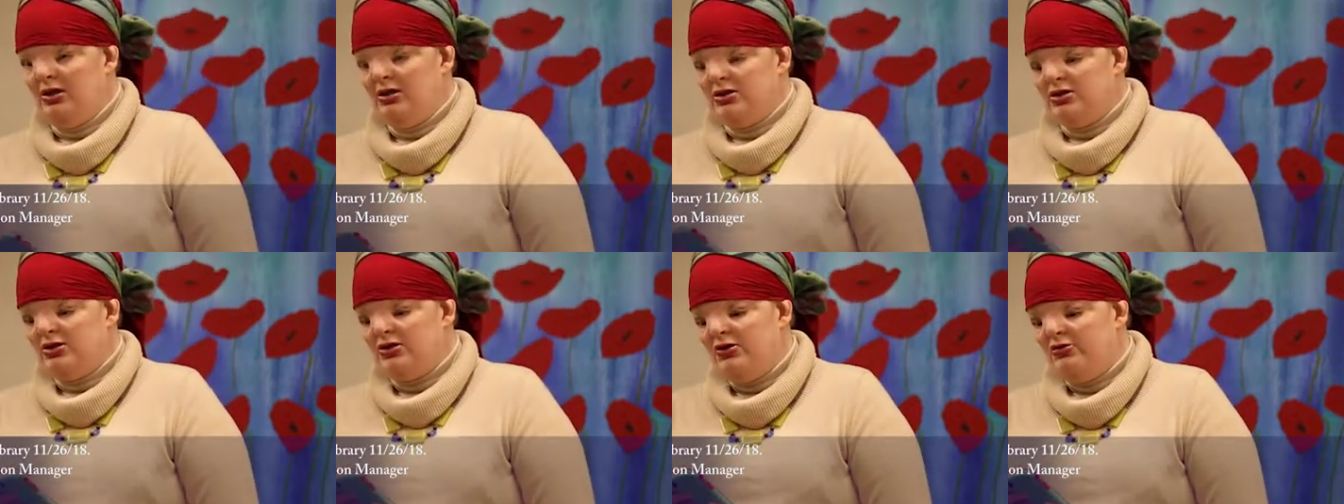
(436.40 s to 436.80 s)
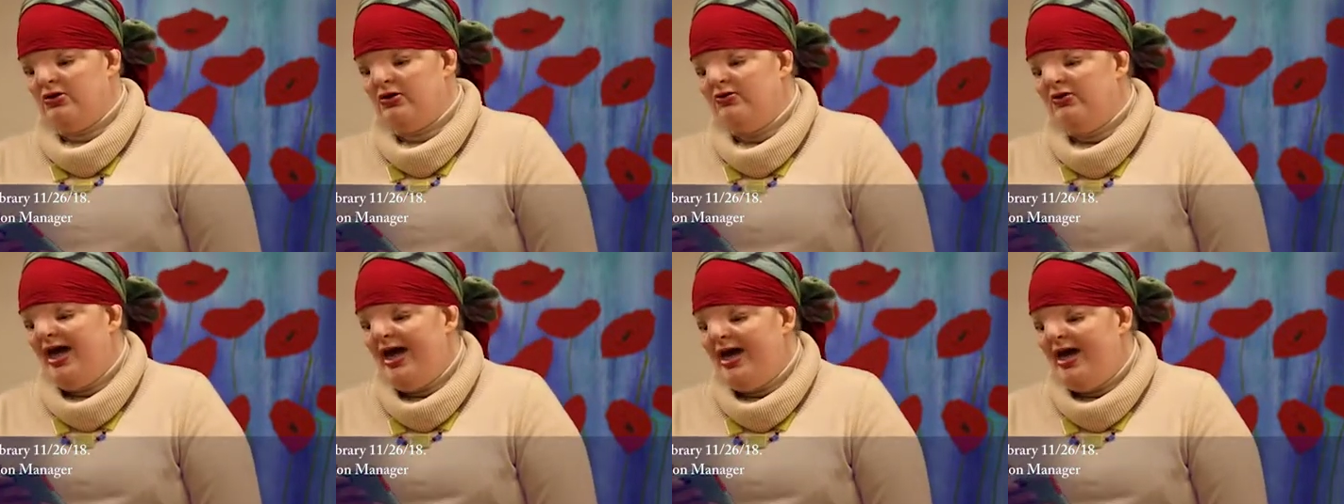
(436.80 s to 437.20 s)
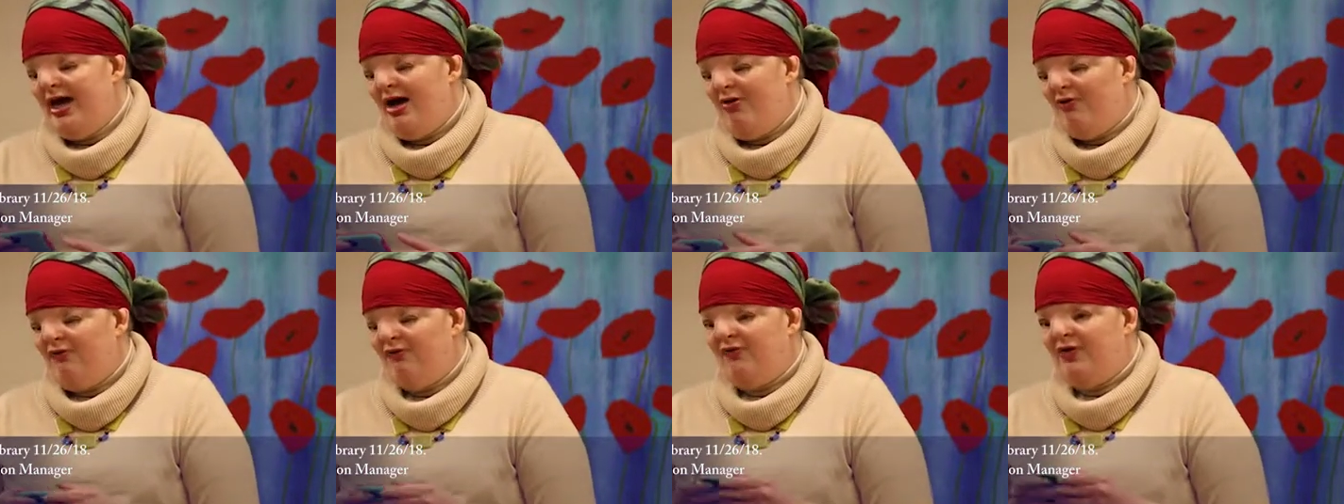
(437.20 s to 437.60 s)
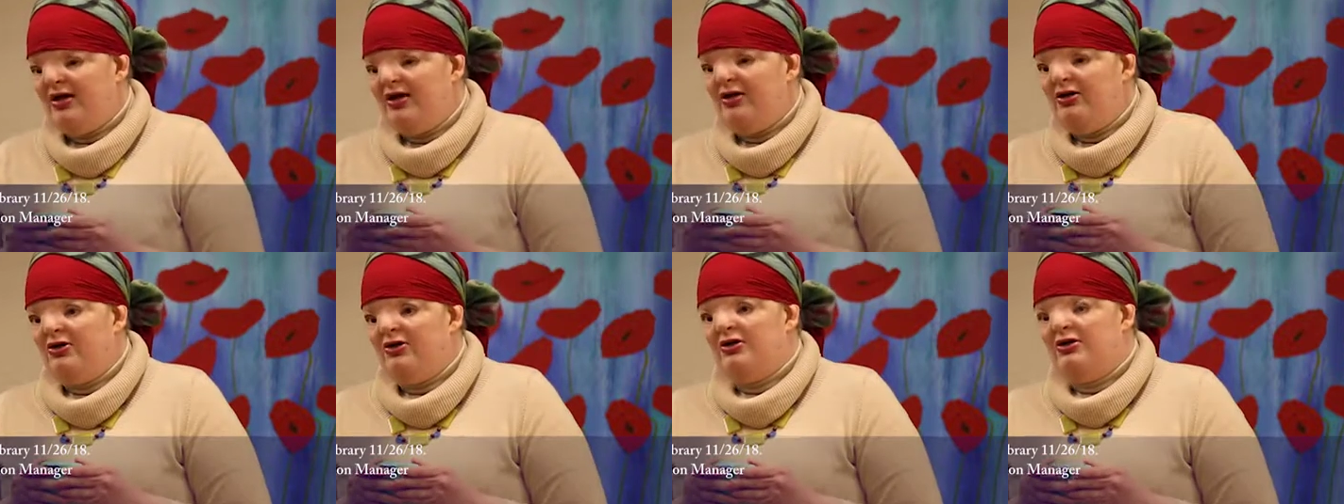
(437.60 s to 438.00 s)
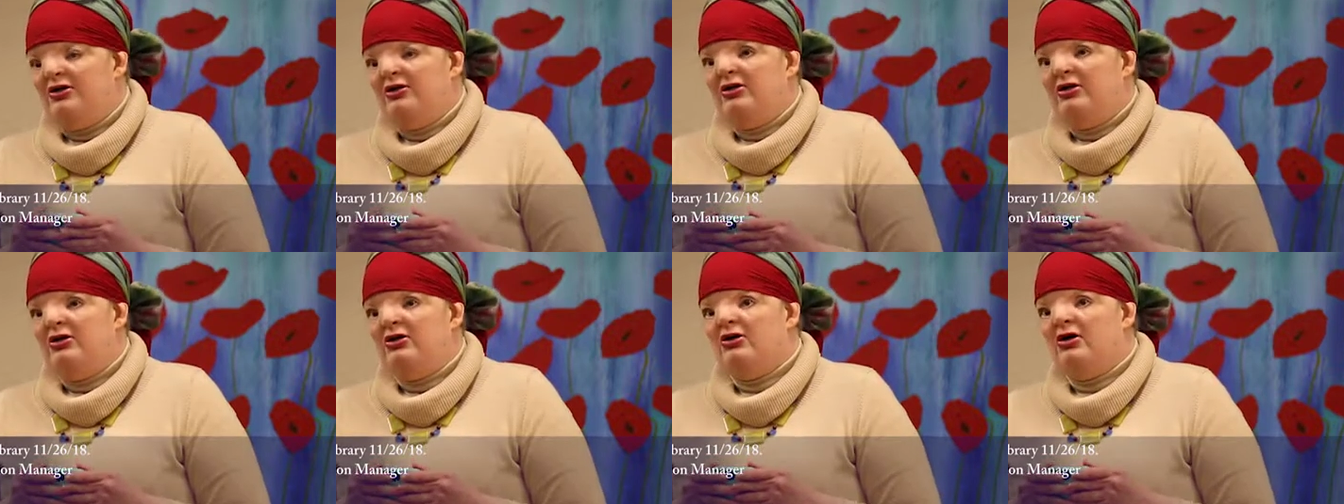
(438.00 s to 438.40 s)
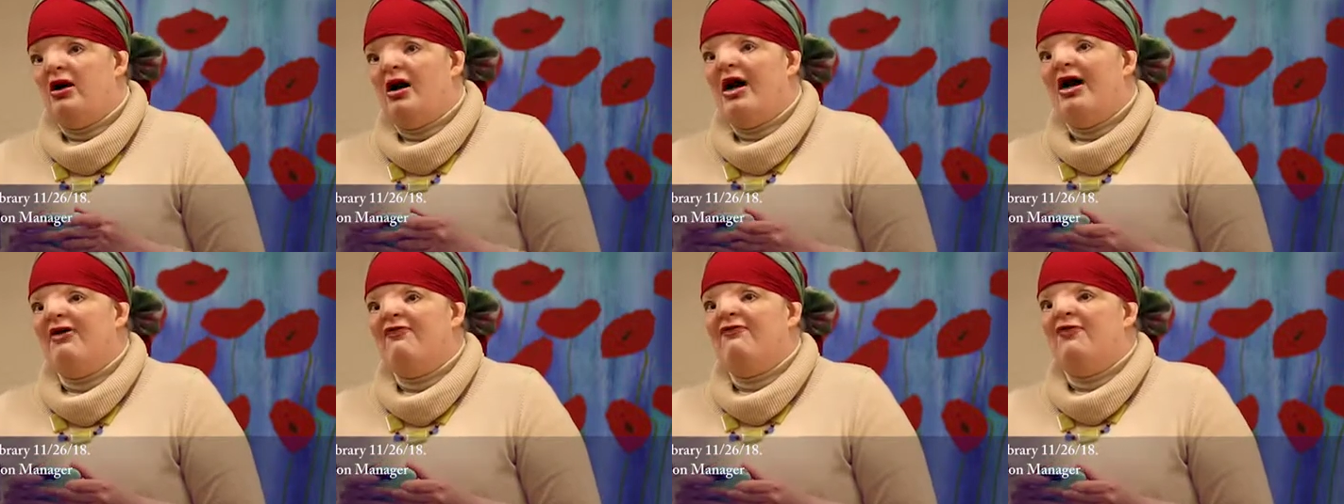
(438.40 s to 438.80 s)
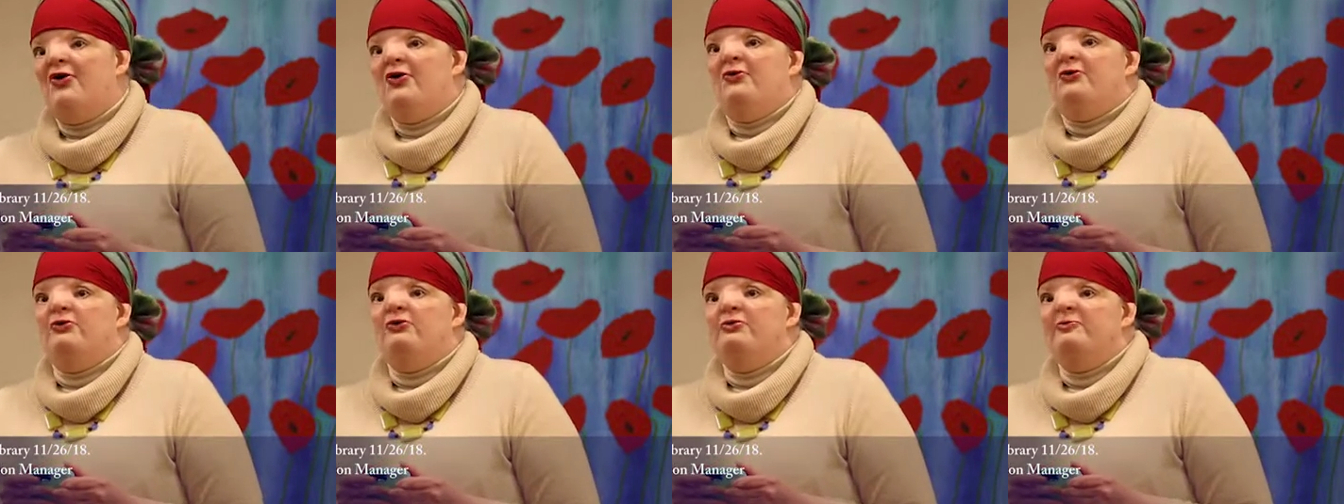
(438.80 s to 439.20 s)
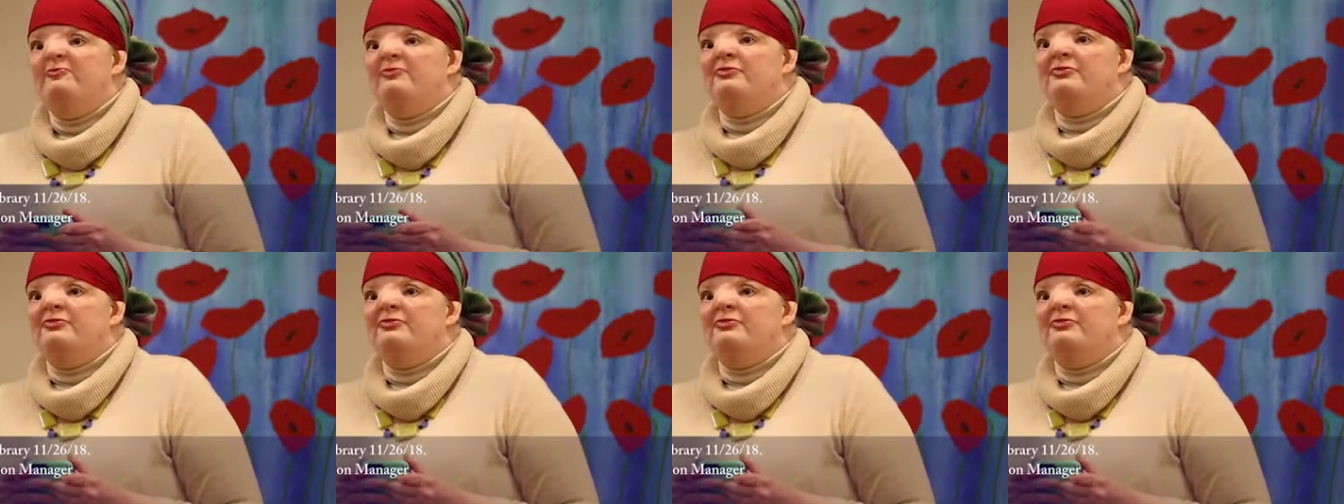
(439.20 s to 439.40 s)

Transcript: So you can outfit your iPhone